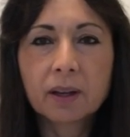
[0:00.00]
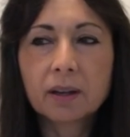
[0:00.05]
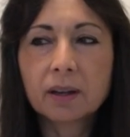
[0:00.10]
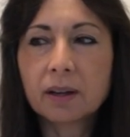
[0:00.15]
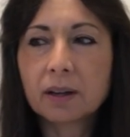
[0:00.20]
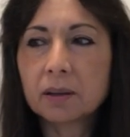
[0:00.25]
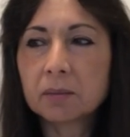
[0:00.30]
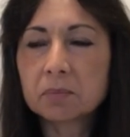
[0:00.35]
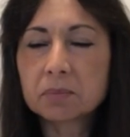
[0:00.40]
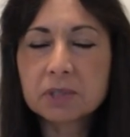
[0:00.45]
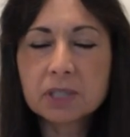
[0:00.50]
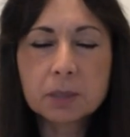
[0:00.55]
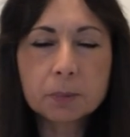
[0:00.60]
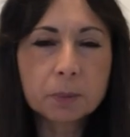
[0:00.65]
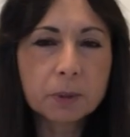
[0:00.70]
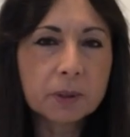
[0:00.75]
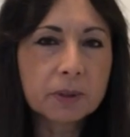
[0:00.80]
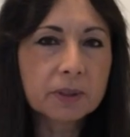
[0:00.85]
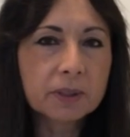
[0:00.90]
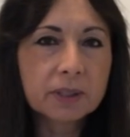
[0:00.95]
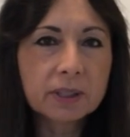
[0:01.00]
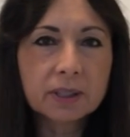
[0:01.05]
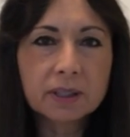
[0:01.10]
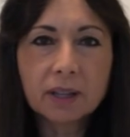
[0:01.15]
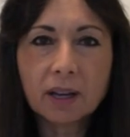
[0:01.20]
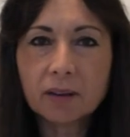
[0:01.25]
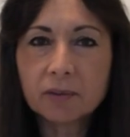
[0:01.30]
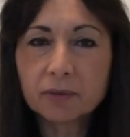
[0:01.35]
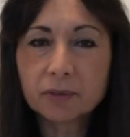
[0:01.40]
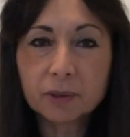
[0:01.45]
Um,
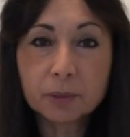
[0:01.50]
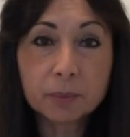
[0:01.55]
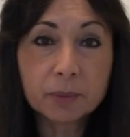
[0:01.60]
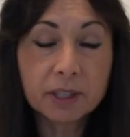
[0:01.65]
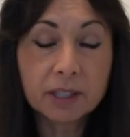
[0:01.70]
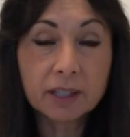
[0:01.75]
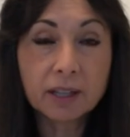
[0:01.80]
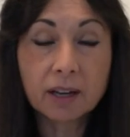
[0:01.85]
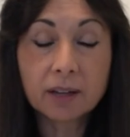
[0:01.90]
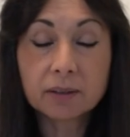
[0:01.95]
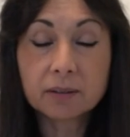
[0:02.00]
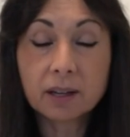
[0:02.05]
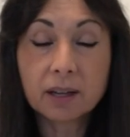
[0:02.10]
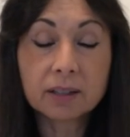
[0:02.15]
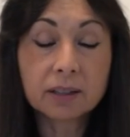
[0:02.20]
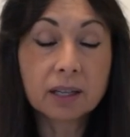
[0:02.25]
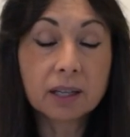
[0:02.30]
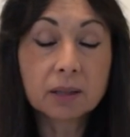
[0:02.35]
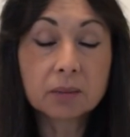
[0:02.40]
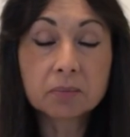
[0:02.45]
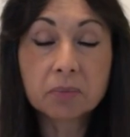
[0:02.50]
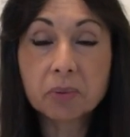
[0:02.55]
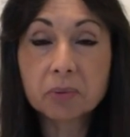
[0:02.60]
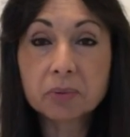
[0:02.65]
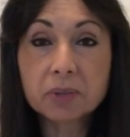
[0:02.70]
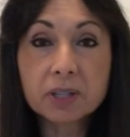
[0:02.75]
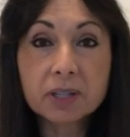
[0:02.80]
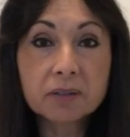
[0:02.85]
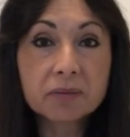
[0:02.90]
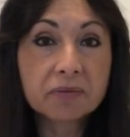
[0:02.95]
typically uh, for me, I, I, name
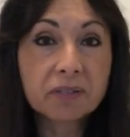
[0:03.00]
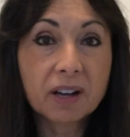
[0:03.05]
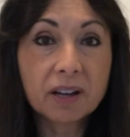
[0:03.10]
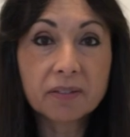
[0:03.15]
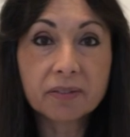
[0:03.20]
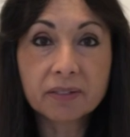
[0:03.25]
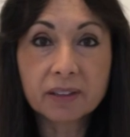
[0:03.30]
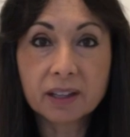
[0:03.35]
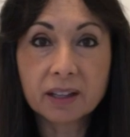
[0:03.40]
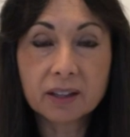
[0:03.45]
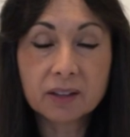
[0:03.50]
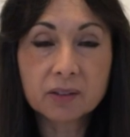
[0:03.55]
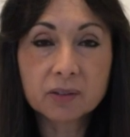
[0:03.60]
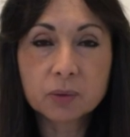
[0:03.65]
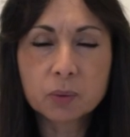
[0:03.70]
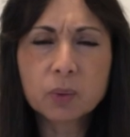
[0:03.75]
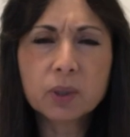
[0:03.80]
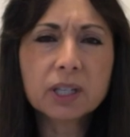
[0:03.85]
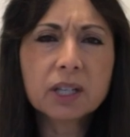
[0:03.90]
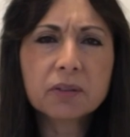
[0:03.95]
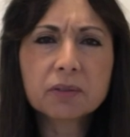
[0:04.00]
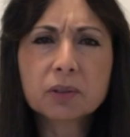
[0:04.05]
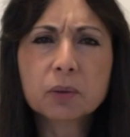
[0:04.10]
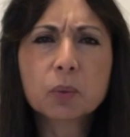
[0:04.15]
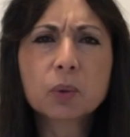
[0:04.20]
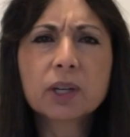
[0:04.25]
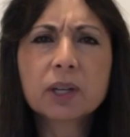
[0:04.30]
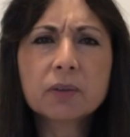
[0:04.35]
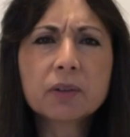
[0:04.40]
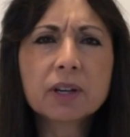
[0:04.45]
three, five things, whatever,
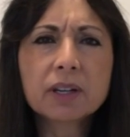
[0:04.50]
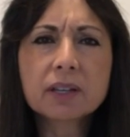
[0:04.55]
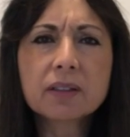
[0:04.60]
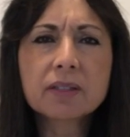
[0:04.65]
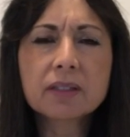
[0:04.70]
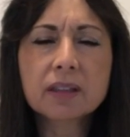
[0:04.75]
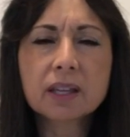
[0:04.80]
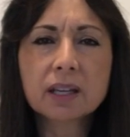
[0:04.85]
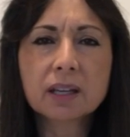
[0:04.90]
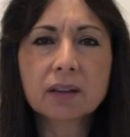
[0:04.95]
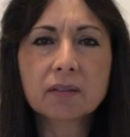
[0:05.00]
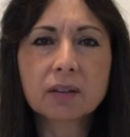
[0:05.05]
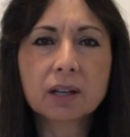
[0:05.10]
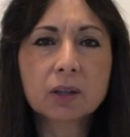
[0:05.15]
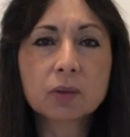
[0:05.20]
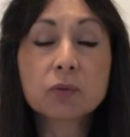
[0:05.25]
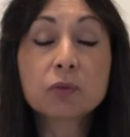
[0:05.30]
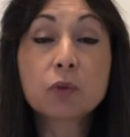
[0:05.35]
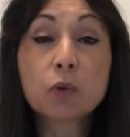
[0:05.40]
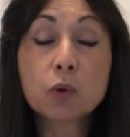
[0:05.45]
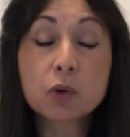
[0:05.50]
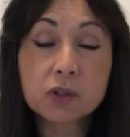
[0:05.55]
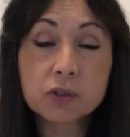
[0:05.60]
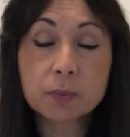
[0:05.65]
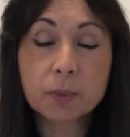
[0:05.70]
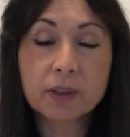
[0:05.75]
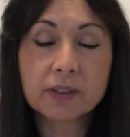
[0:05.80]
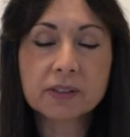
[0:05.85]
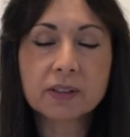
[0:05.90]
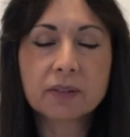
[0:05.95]
whatever I can think of. I don't
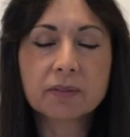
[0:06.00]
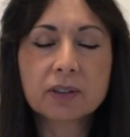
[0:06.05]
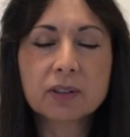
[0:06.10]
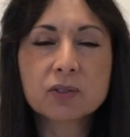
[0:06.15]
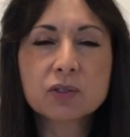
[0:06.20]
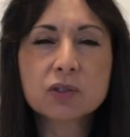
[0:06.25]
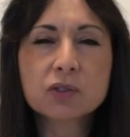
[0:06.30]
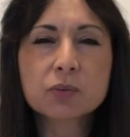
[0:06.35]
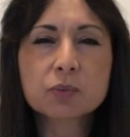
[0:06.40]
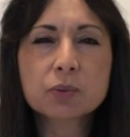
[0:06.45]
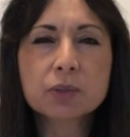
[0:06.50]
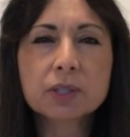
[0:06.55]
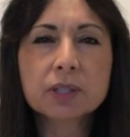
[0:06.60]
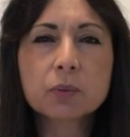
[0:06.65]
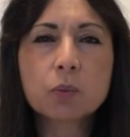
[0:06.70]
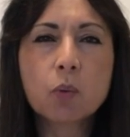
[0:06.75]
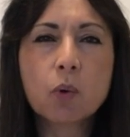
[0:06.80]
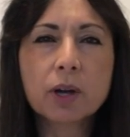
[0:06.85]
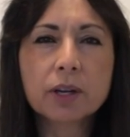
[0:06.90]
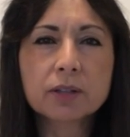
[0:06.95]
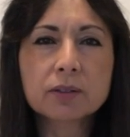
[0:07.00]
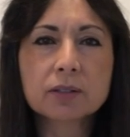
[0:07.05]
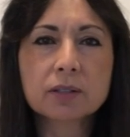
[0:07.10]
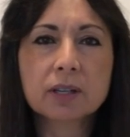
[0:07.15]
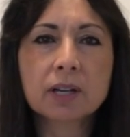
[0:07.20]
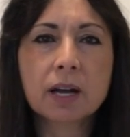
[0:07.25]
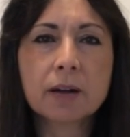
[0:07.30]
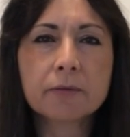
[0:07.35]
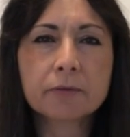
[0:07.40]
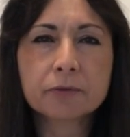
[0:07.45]
force myself. I just really want it to
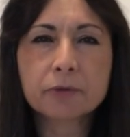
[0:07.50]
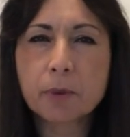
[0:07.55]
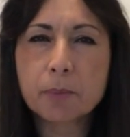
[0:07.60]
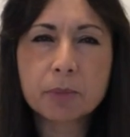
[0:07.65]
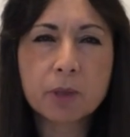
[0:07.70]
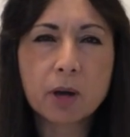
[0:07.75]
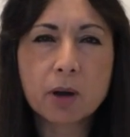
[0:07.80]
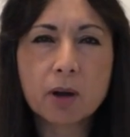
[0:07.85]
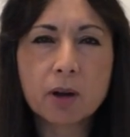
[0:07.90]
come from the